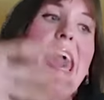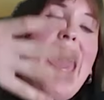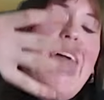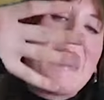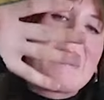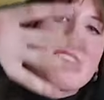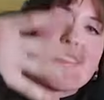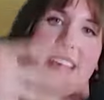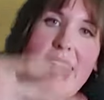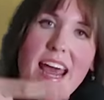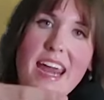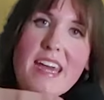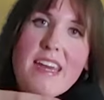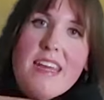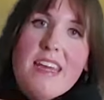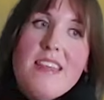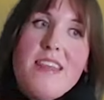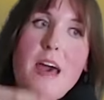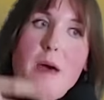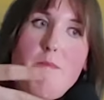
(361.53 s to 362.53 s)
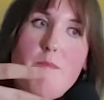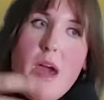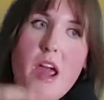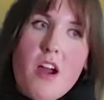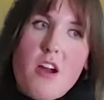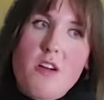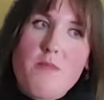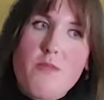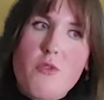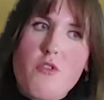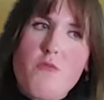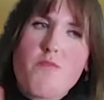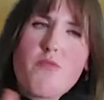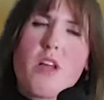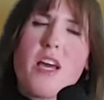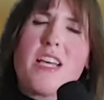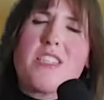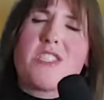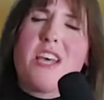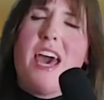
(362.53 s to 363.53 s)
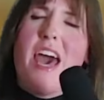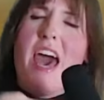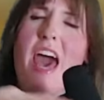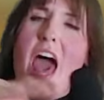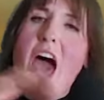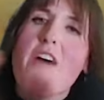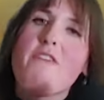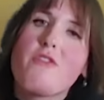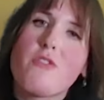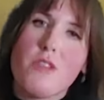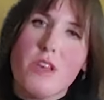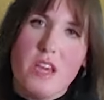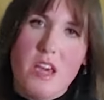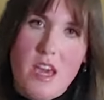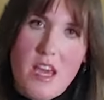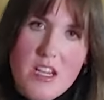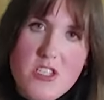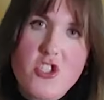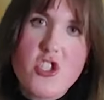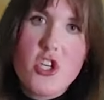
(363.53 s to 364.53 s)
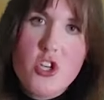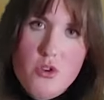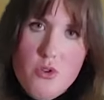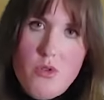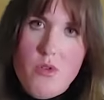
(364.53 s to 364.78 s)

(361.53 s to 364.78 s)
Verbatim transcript: Anxiety that Paramore plays heavily into.